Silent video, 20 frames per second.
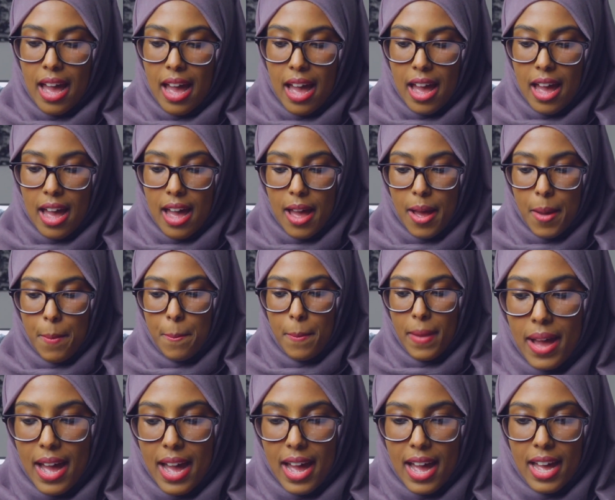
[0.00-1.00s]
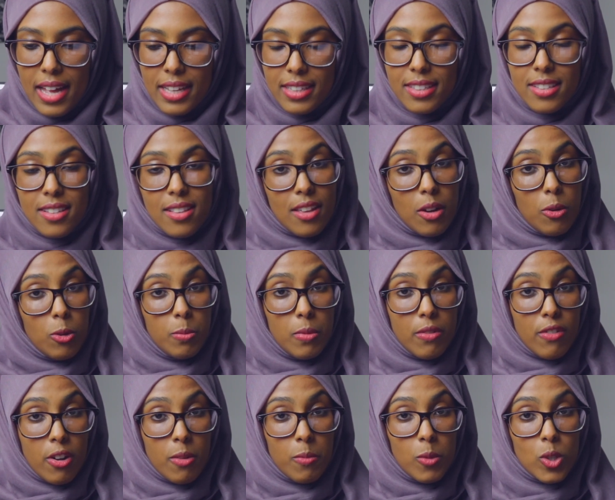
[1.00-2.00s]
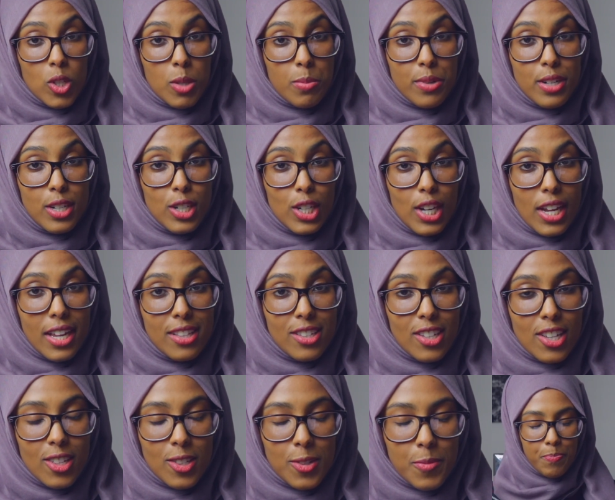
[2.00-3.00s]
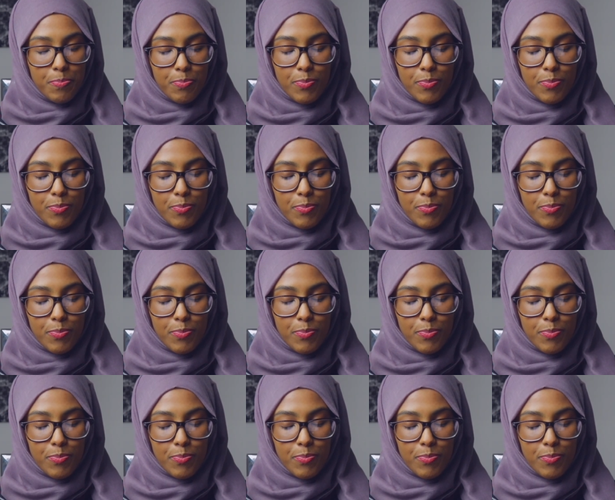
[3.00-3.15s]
and that would be very much appreciated.